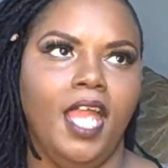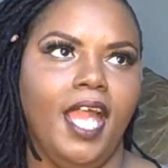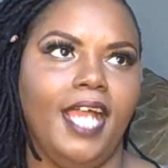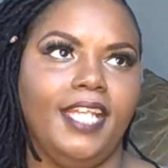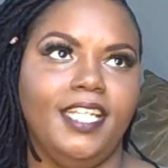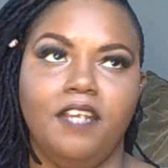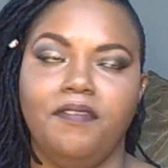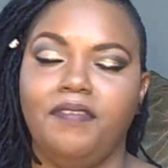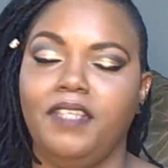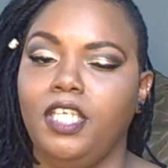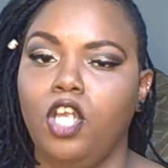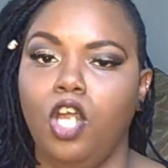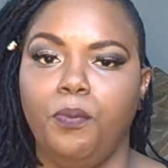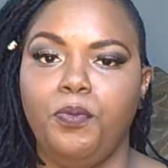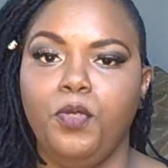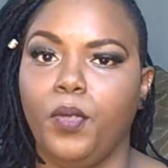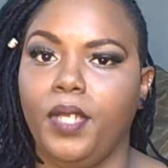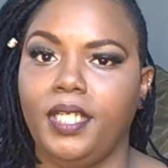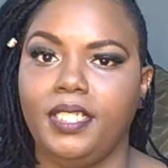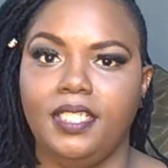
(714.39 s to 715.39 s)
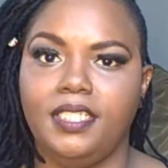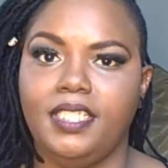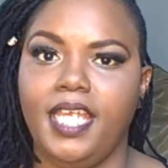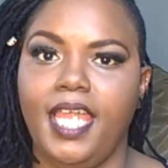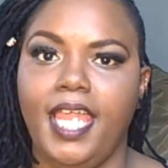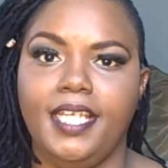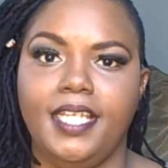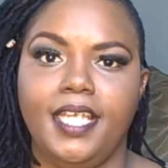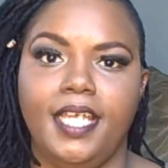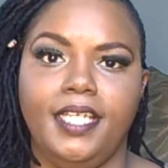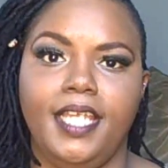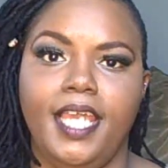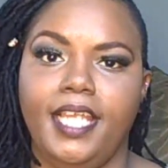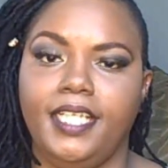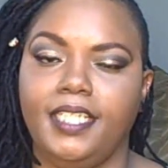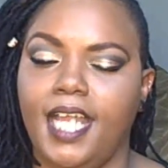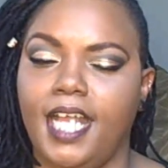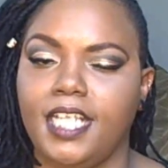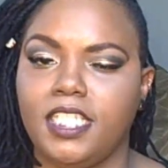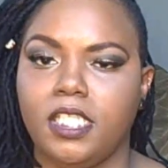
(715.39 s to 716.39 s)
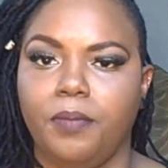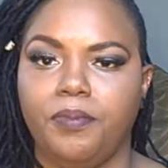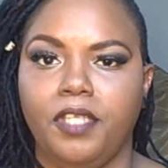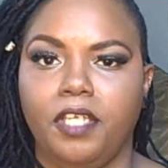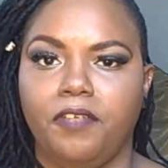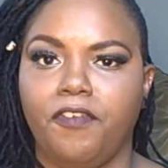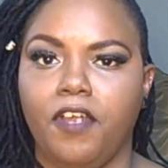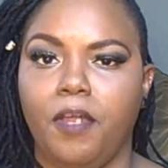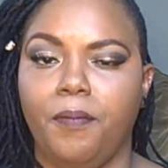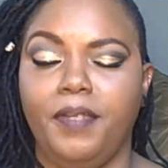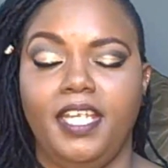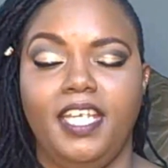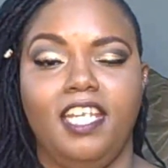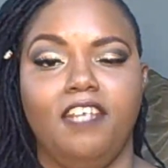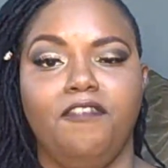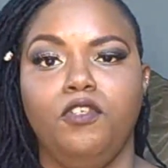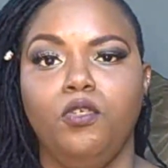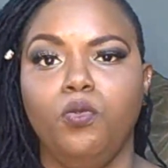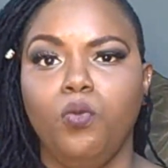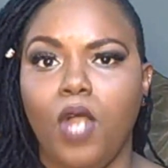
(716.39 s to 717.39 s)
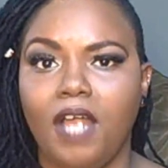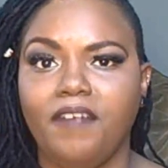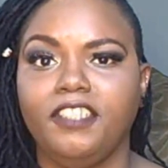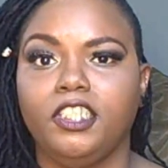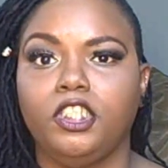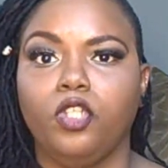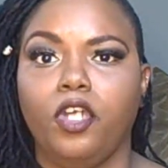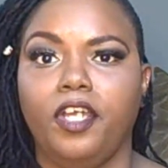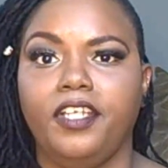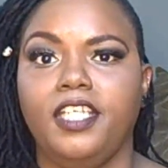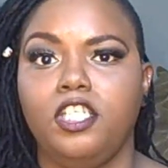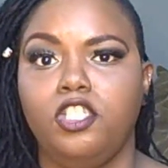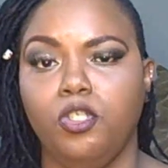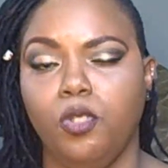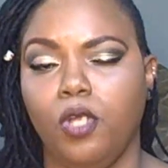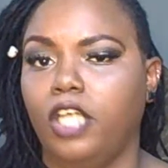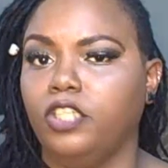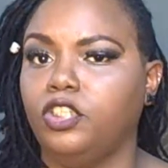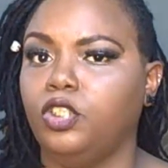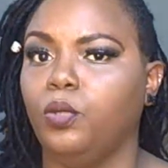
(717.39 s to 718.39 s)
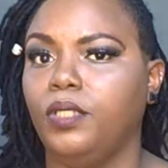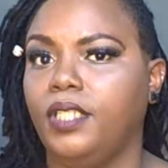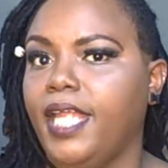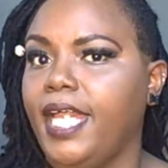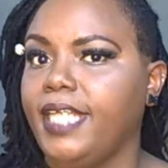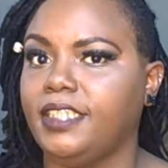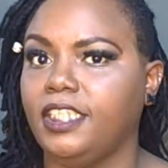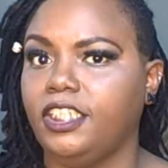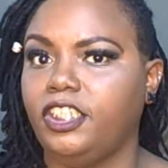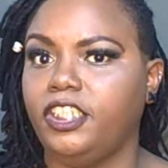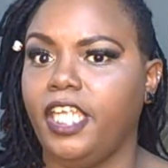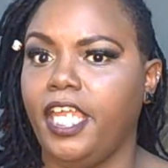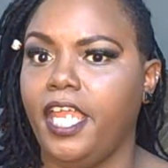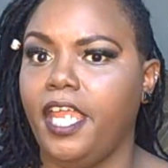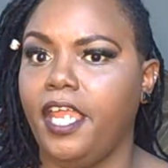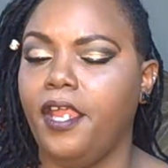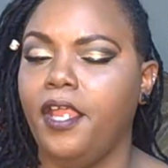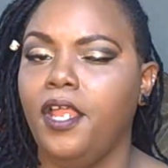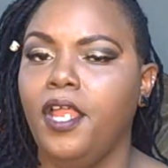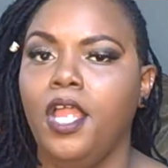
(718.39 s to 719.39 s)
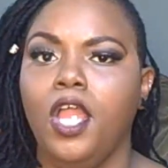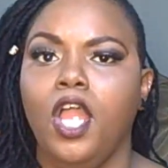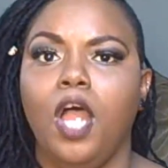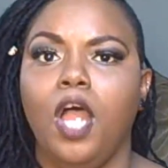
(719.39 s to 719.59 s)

I definitely hope you were entertained and got something from it. And if you have a story that you also would like to share